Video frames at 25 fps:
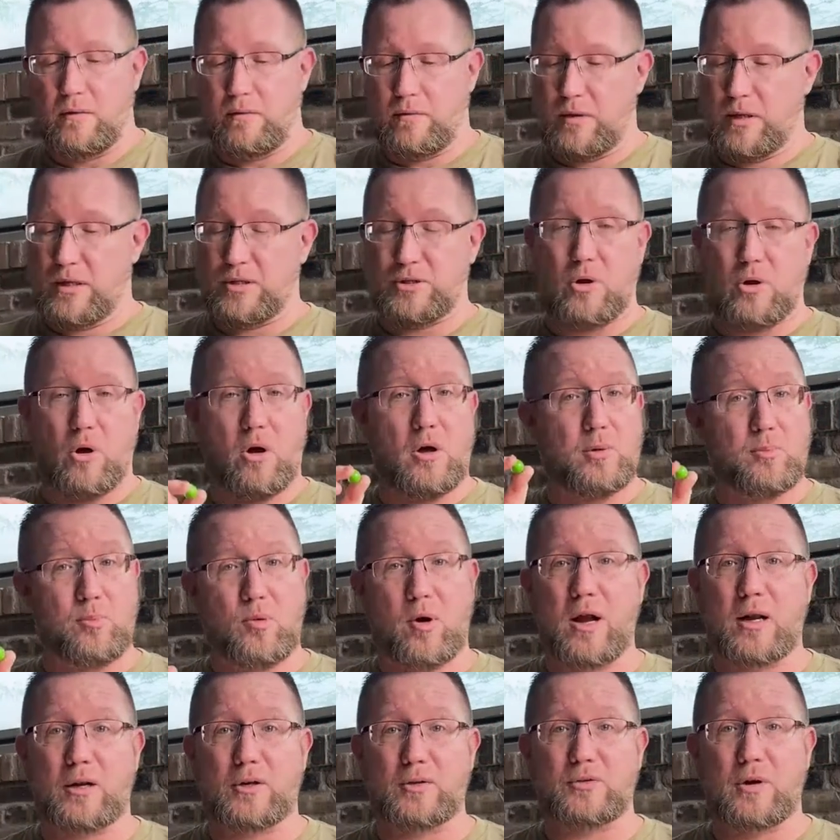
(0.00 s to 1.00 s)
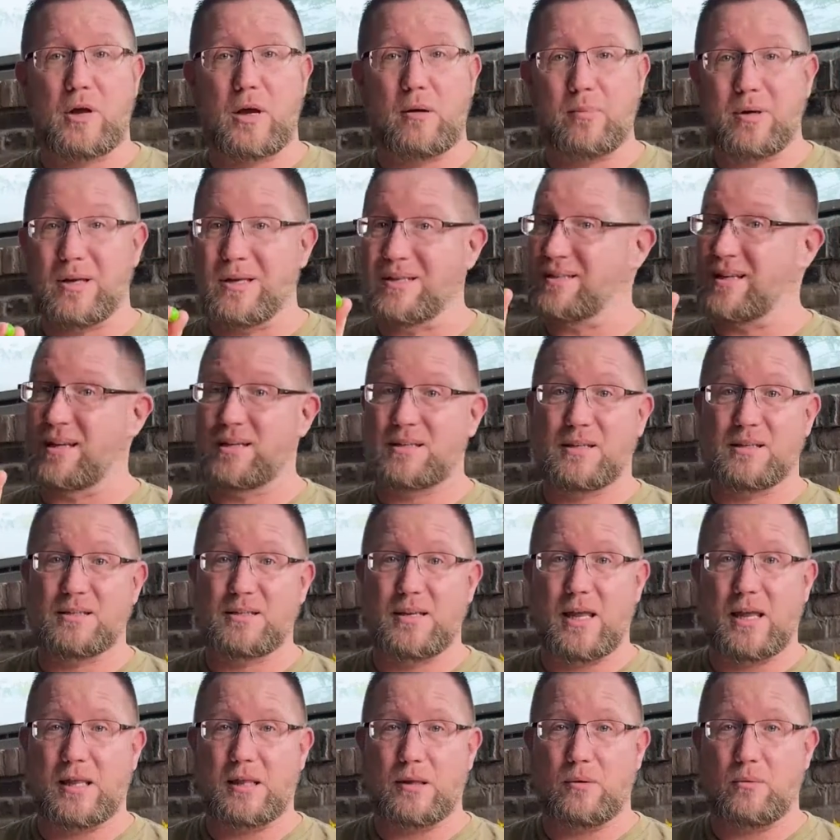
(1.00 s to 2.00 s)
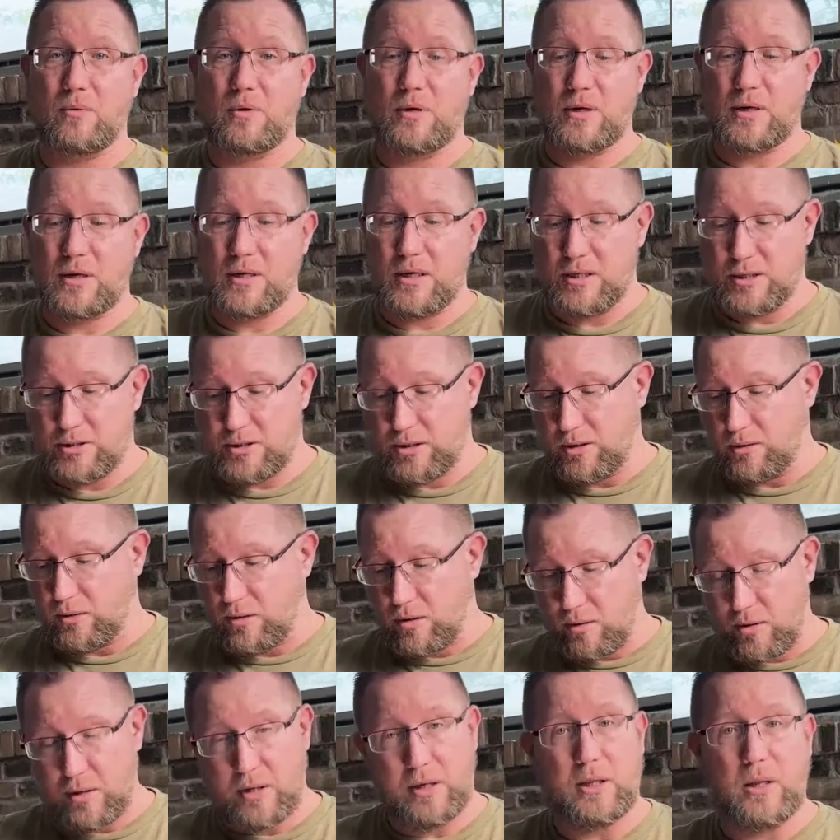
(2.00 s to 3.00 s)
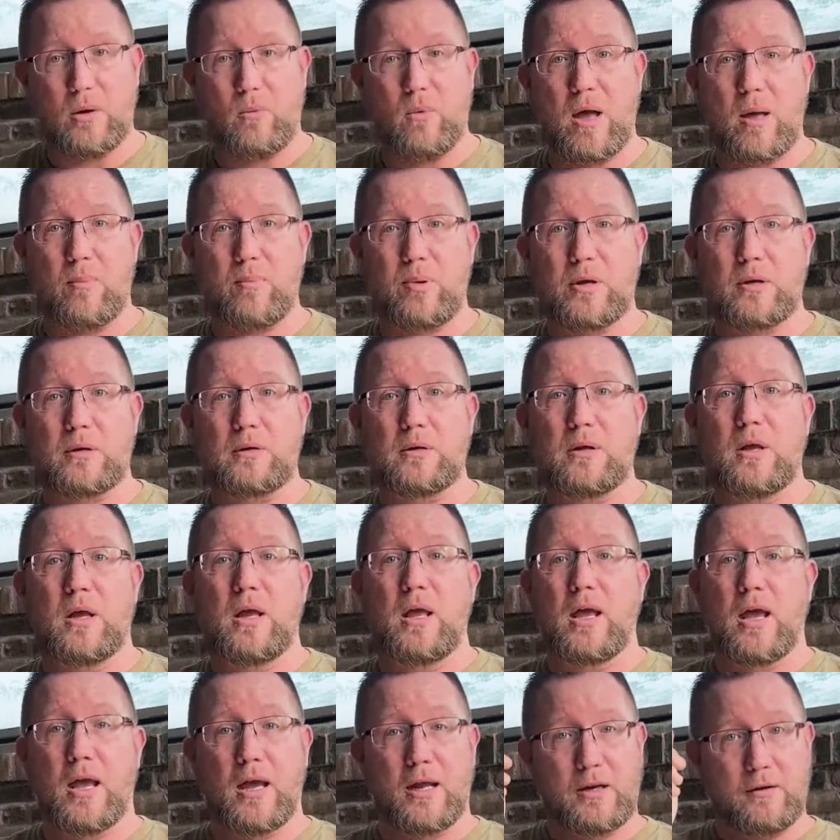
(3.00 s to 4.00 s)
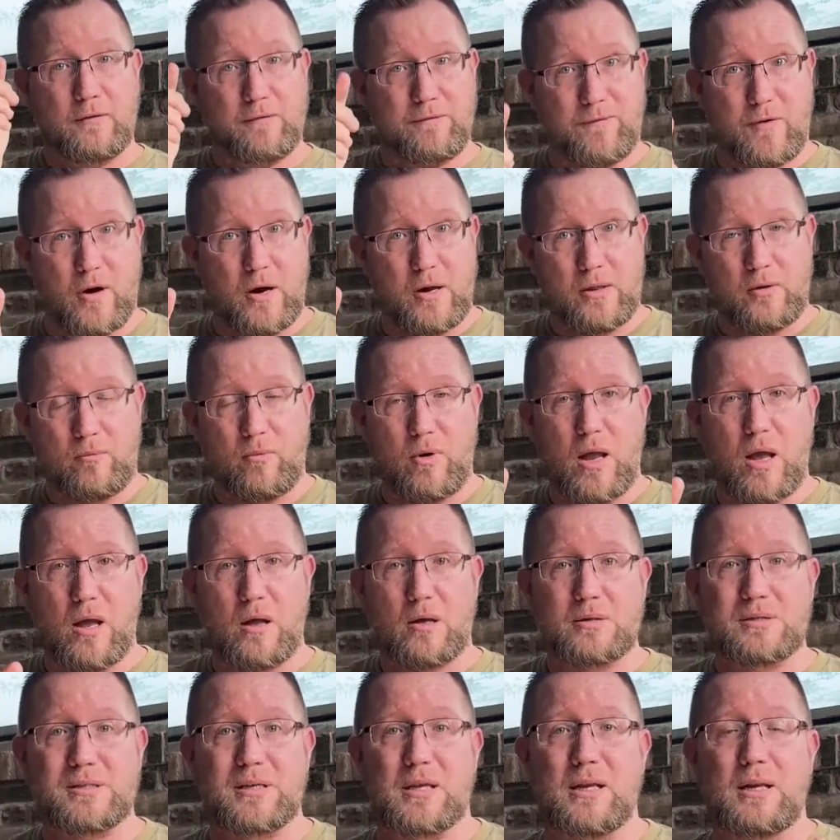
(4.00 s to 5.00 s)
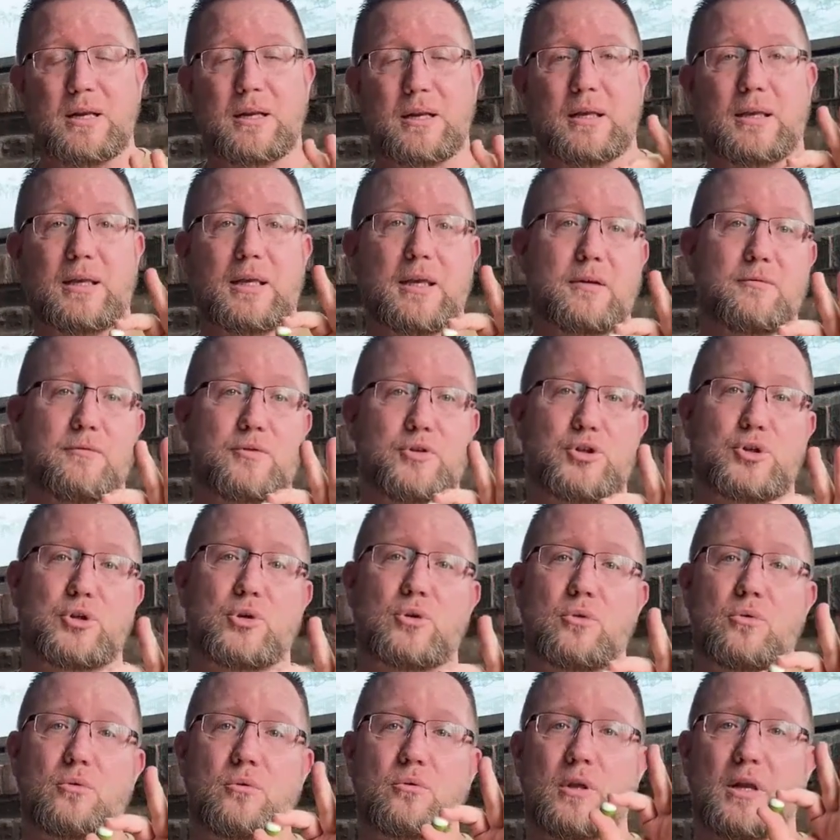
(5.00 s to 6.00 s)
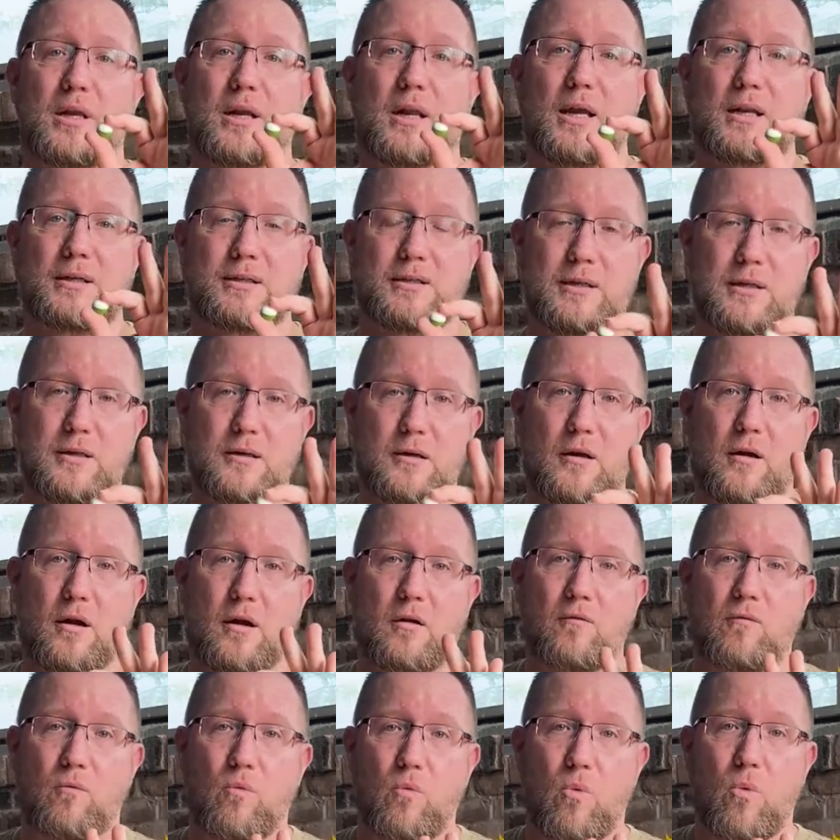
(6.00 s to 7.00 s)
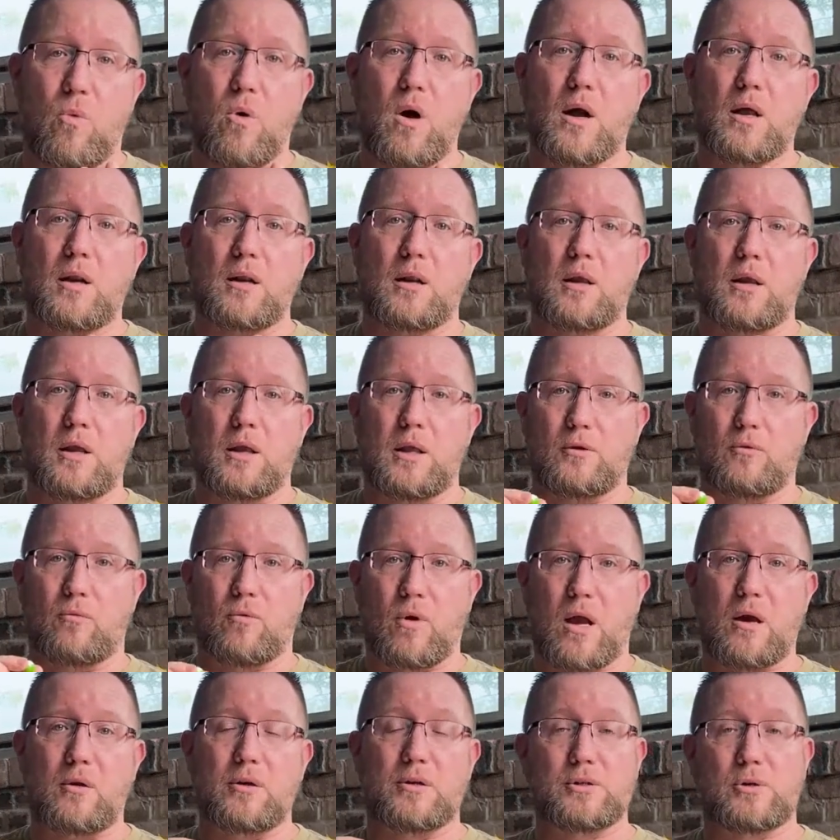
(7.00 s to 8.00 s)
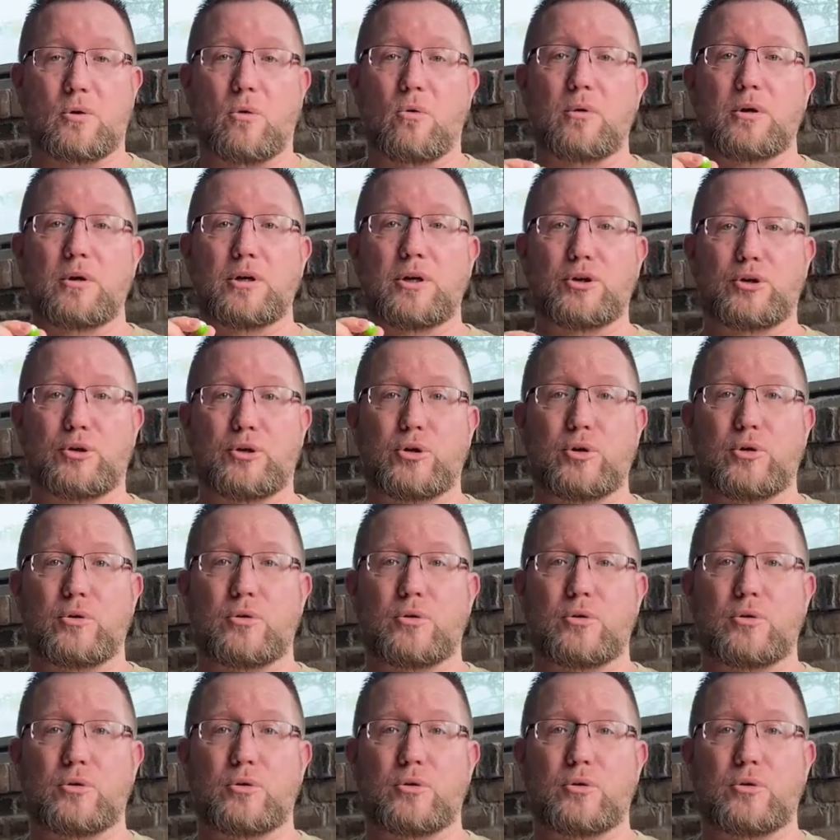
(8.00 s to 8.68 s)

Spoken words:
It's called a practice round because that's exactly what it is. You load it in the weapon and you fire the rounds and it gives you an idea of what the round is going to do.